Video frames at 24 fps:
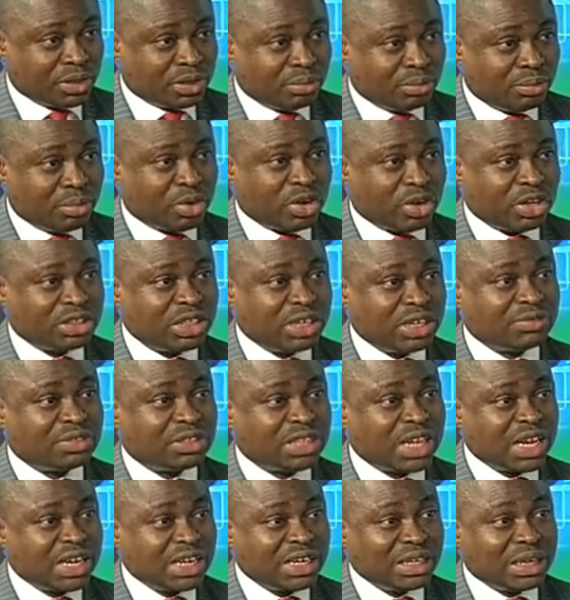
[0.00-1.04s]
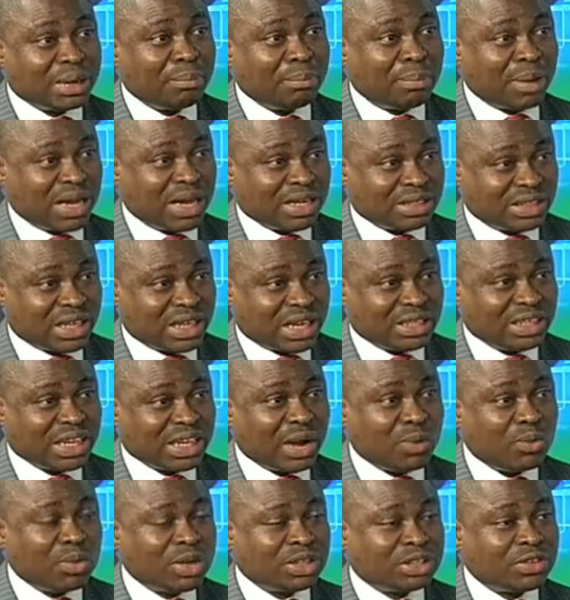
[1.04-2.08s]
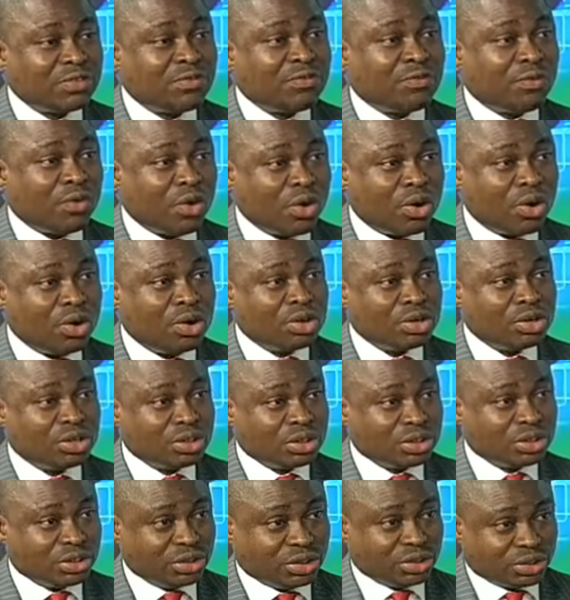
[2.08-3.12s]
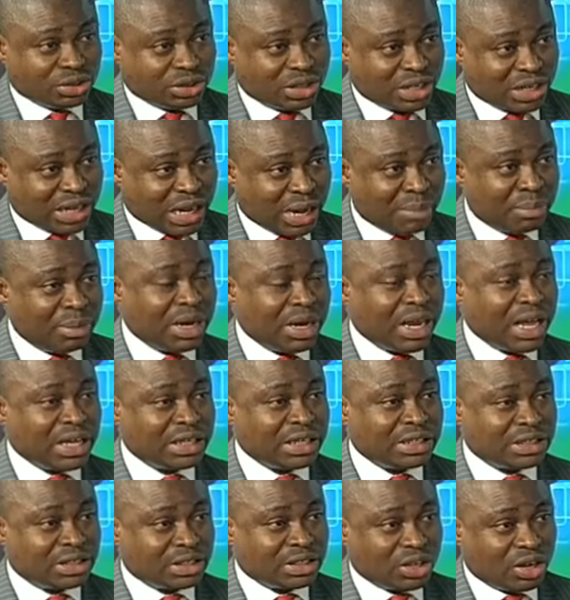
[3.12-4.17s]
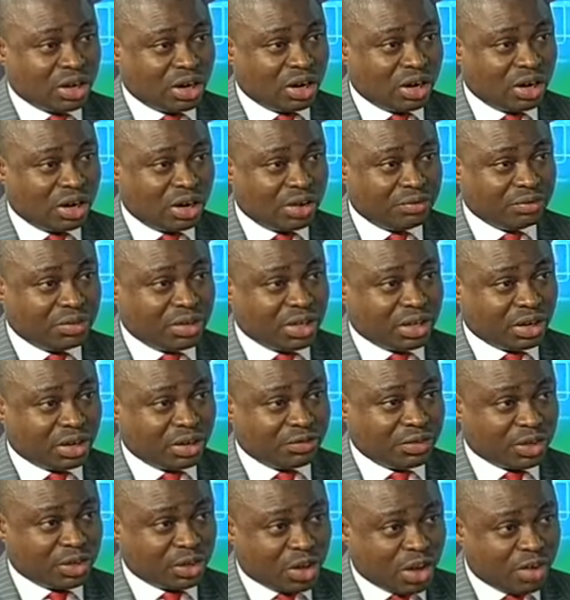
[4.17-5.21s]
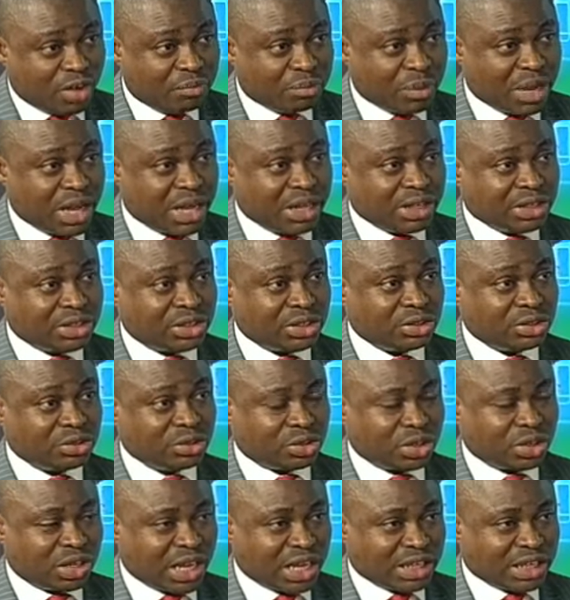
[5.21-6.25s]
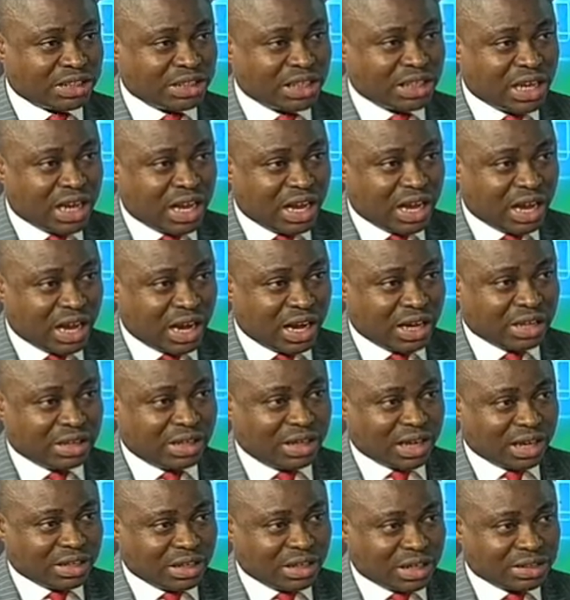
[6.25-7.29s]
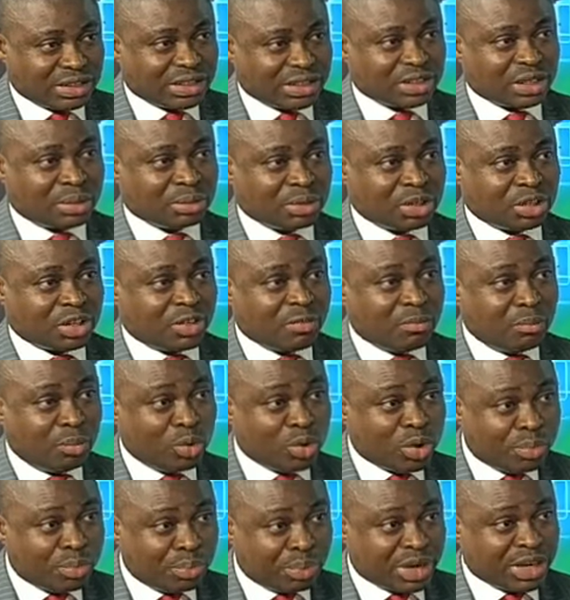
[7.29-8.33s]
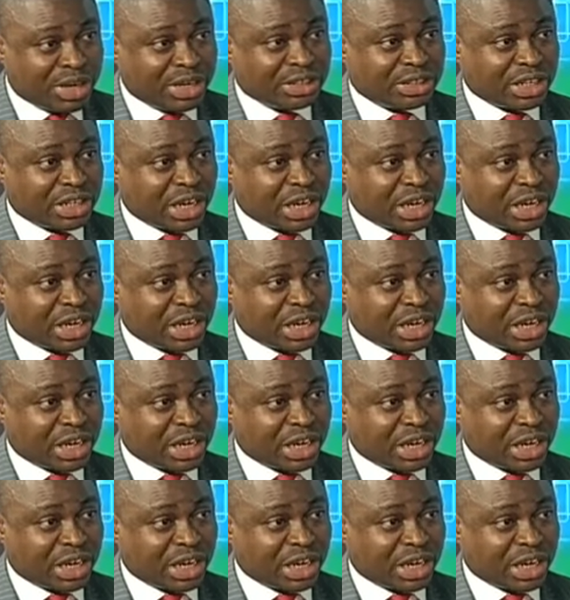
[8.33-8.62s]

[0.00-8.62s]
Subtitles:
because they've said in the past that they are waiting for, the cabinet of the government, so that they see some sort of blueprint,